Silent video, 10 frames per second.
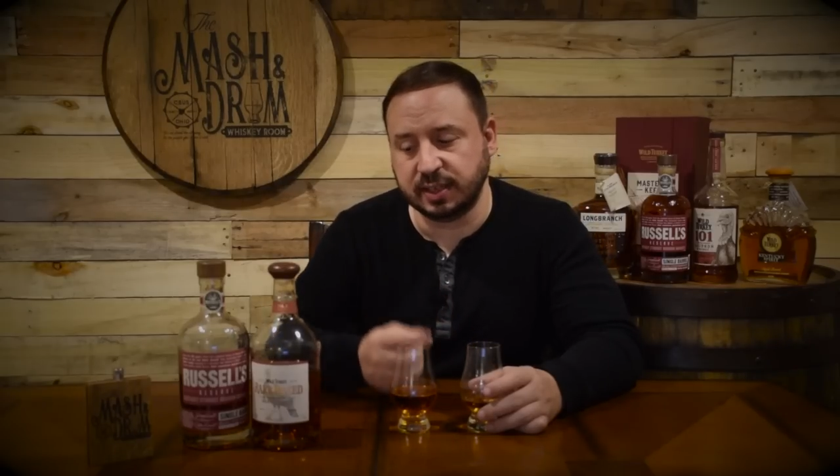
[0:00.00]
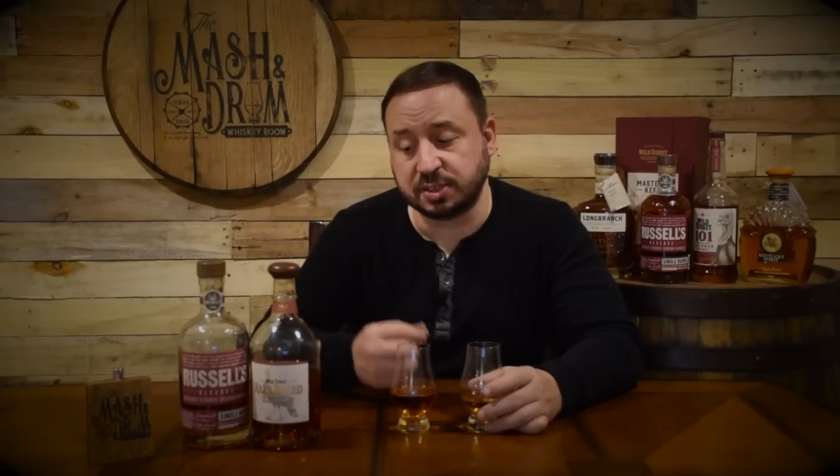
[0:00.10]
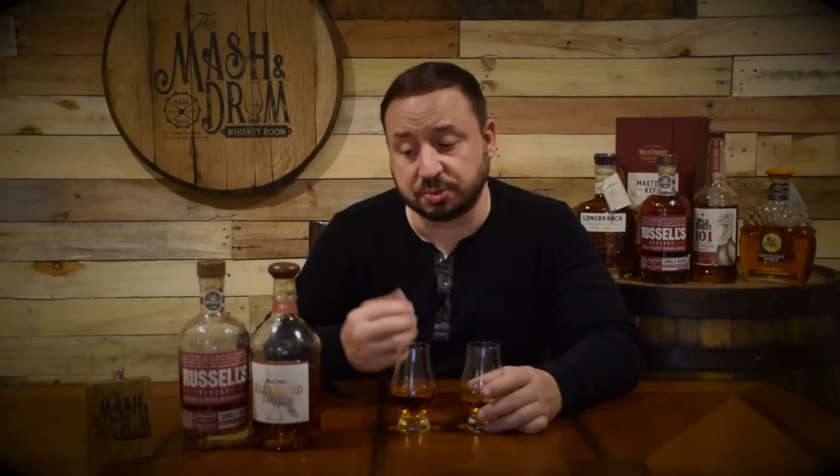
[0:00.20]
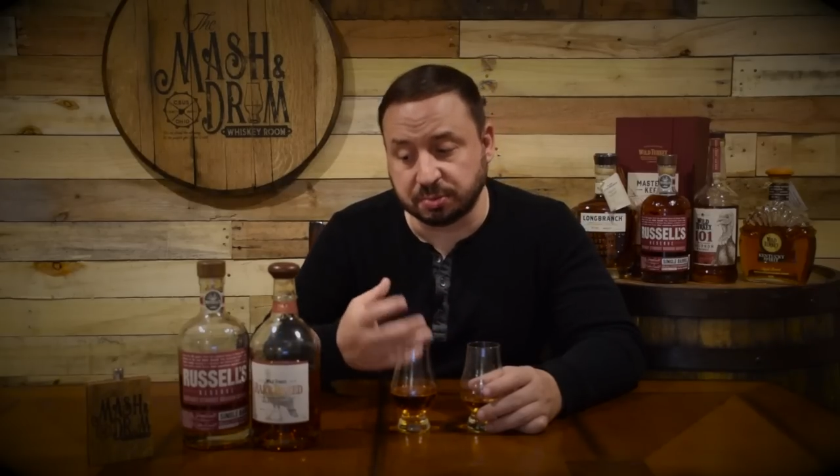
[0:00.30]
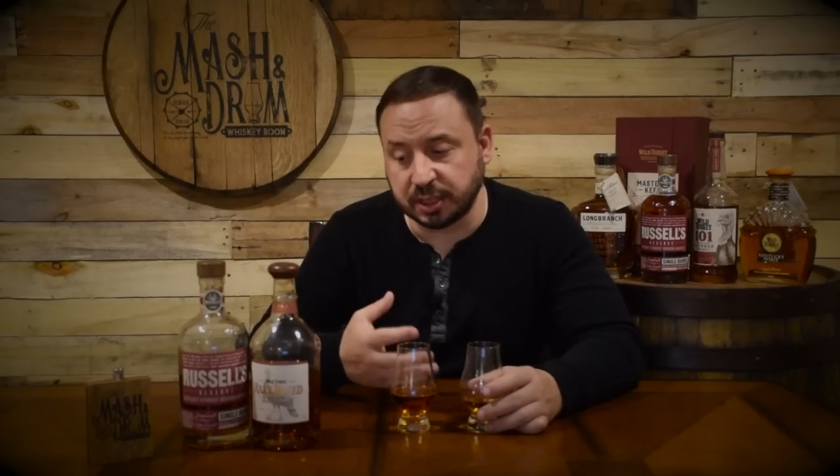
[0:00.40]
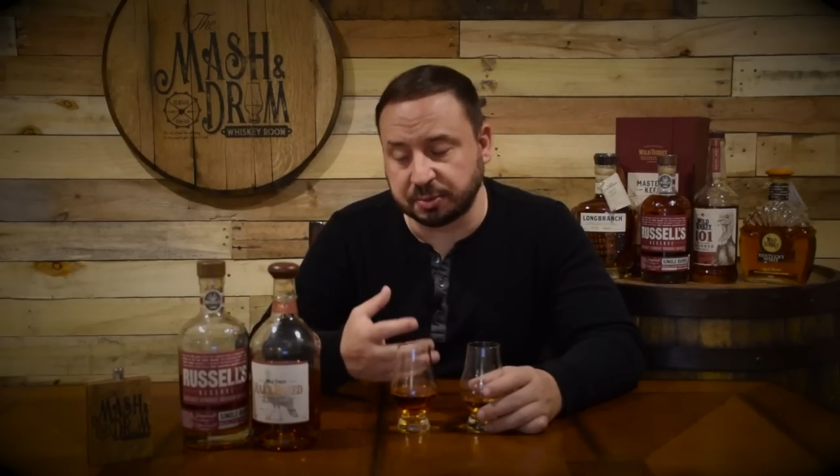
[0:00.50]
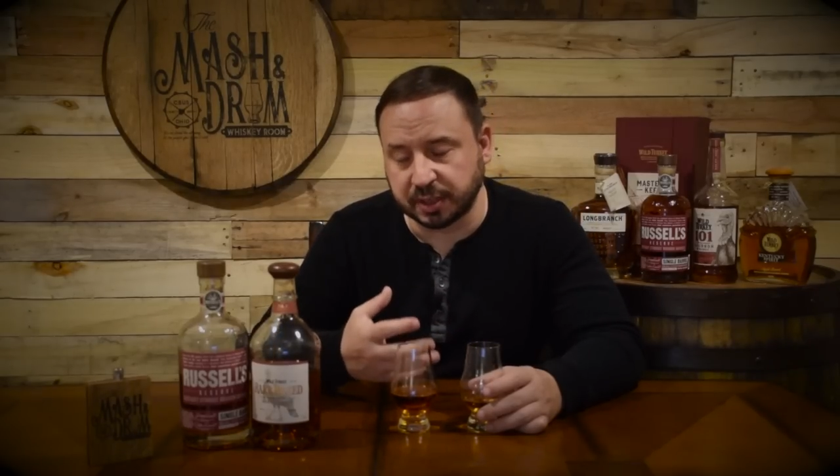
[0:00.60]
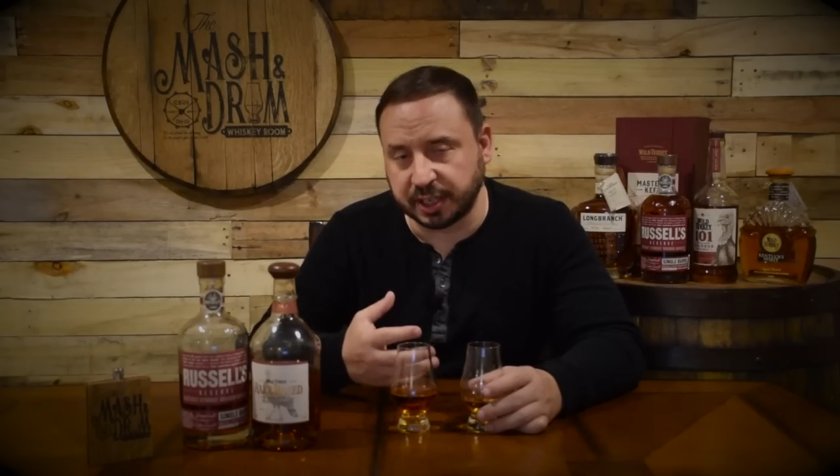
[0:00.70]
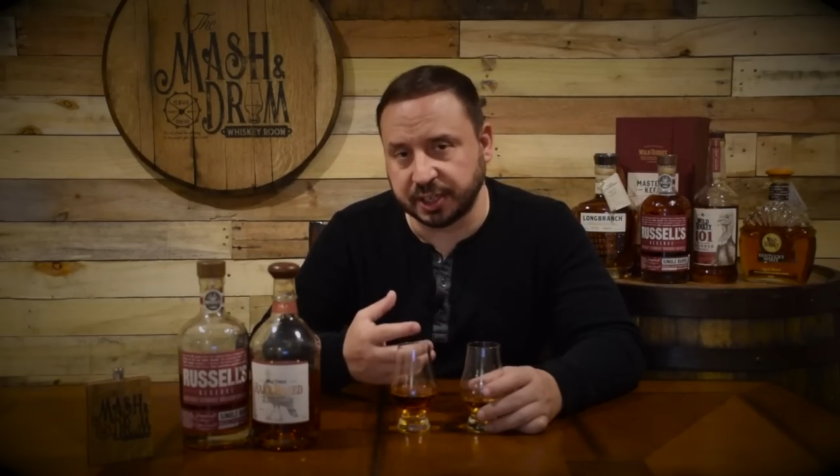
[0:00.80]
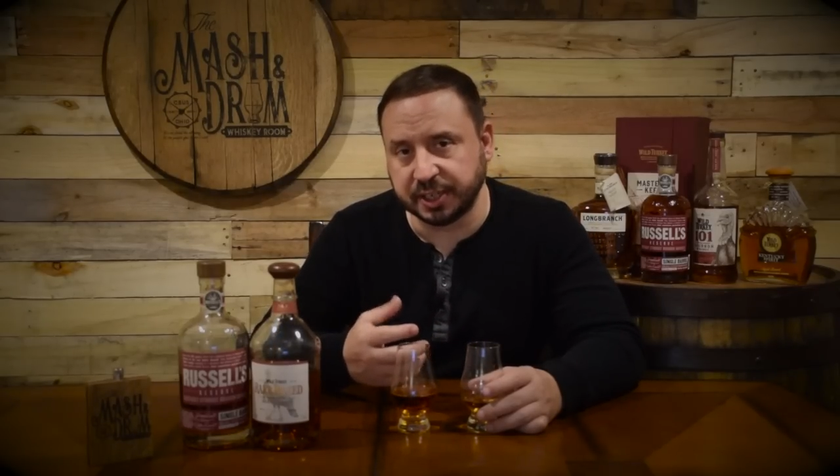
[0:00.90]
It's really,
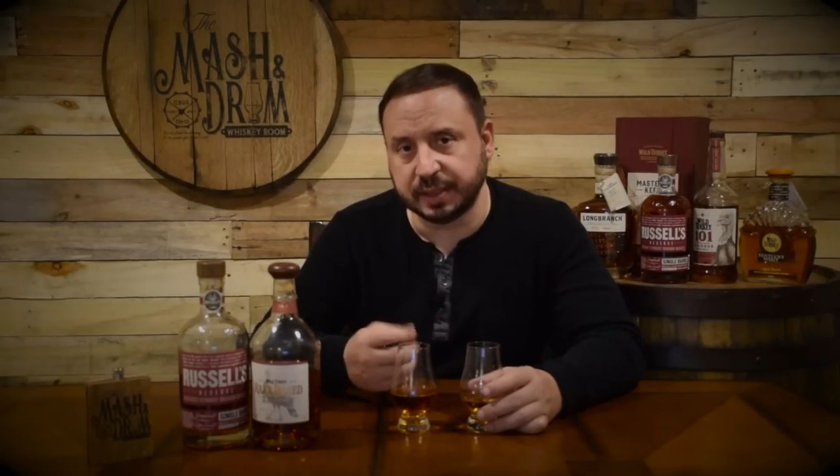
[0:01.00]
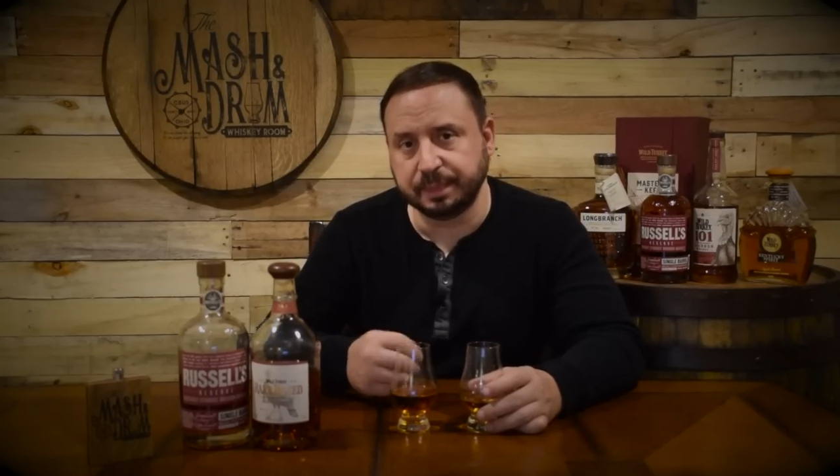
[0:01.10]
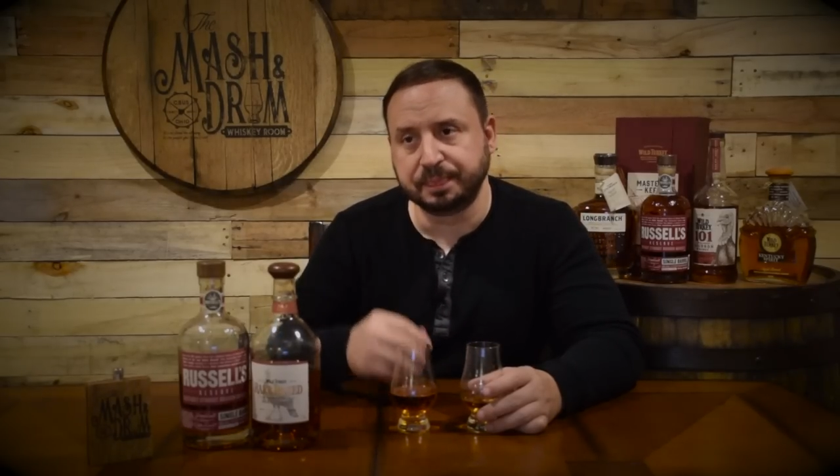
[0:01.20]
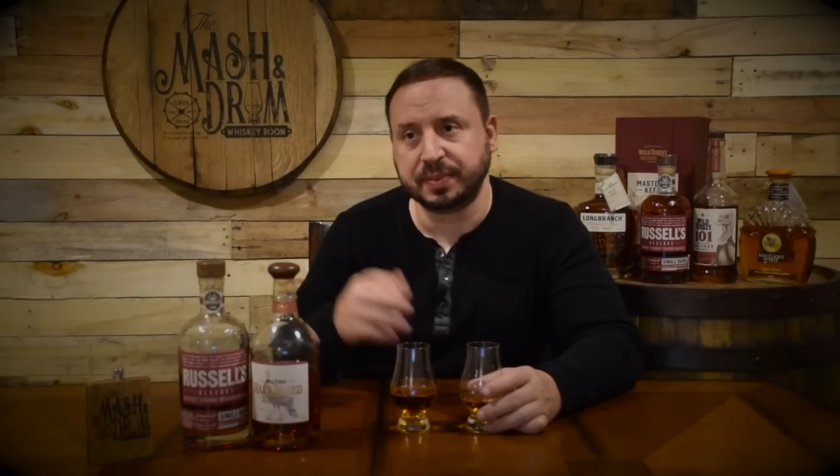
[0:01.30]
really good.